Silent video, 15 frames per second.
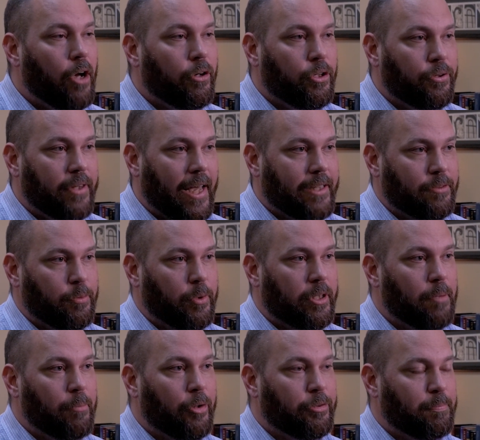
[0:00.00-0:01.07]
you, that's what the
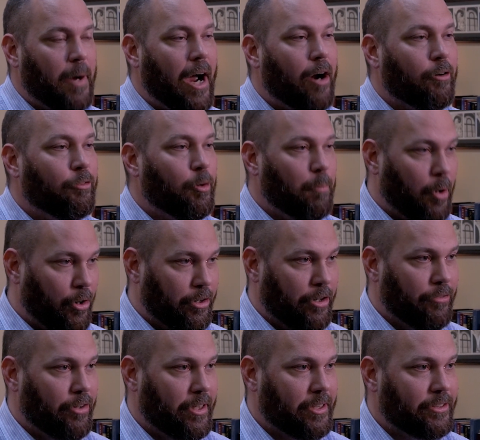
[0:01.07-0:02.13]
most powerful part of
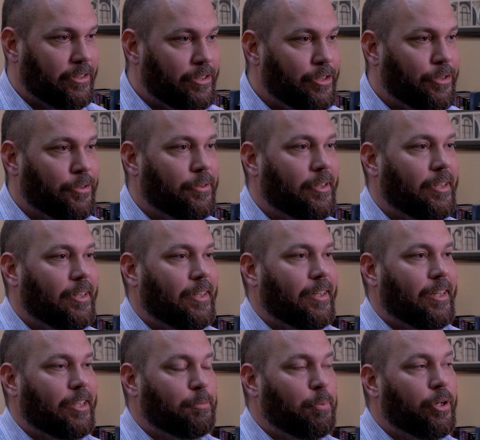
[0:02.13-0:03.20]
it is too,
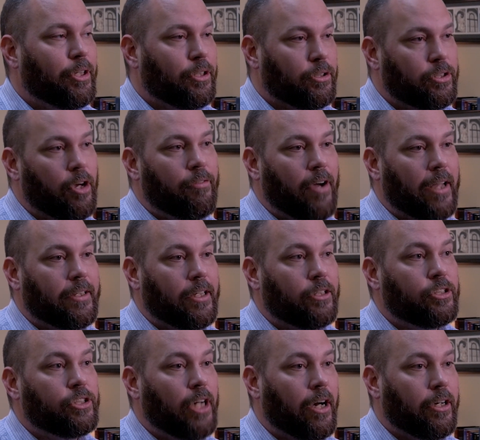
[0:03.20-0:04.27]
is putting yourself out there,
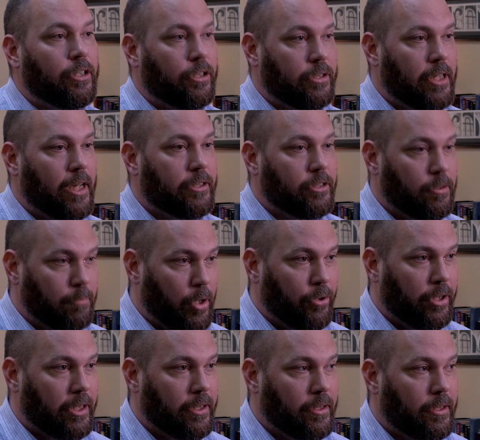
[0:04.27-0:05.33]
sharing your
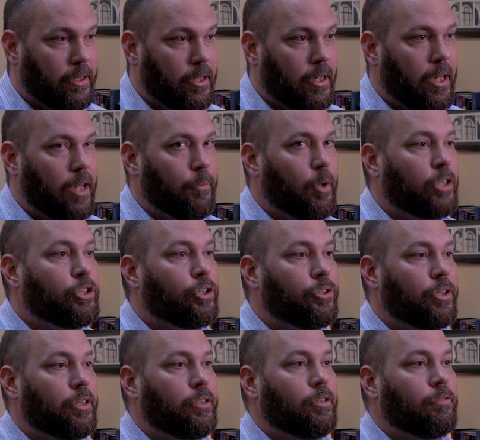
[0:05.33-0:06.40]
testimony and what you're going to
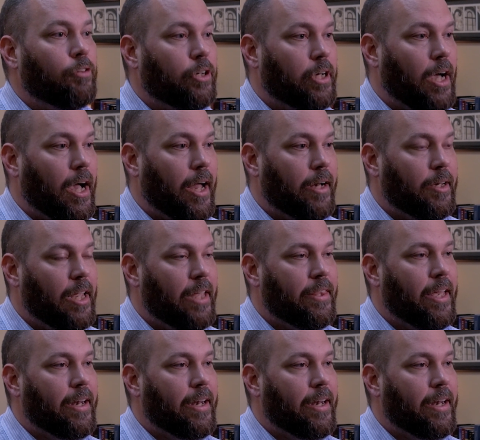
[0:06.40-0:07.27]
do for God, and then